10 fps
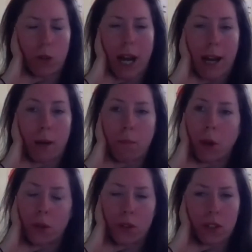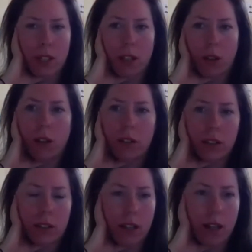or our bond a
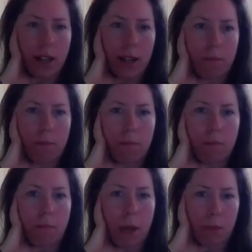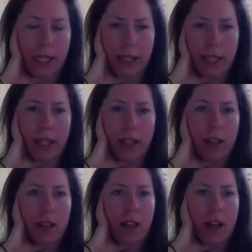lot publicly,
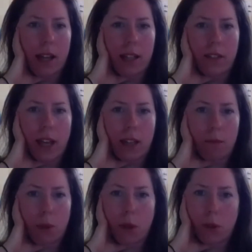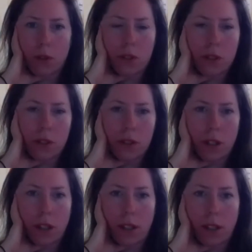and in that bond,
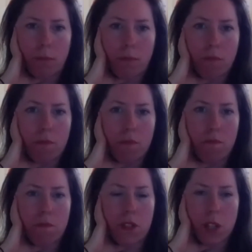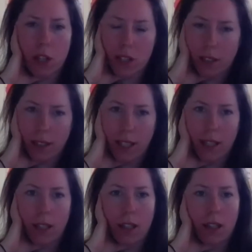
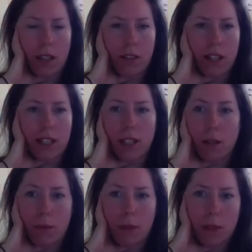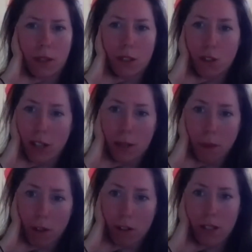certainly there's a commitment to
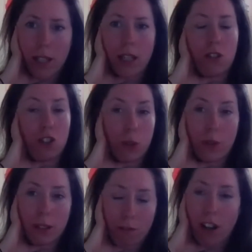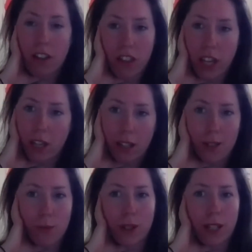transparency and doing the right thing
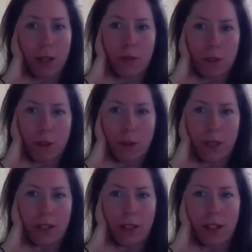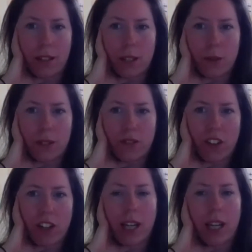is what comes through, and so it's
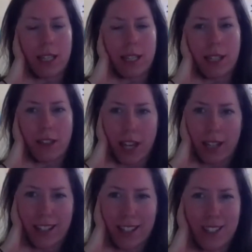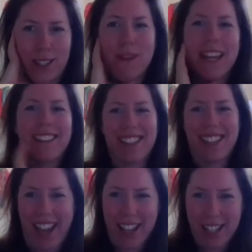very easy then to make the
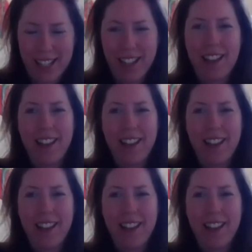case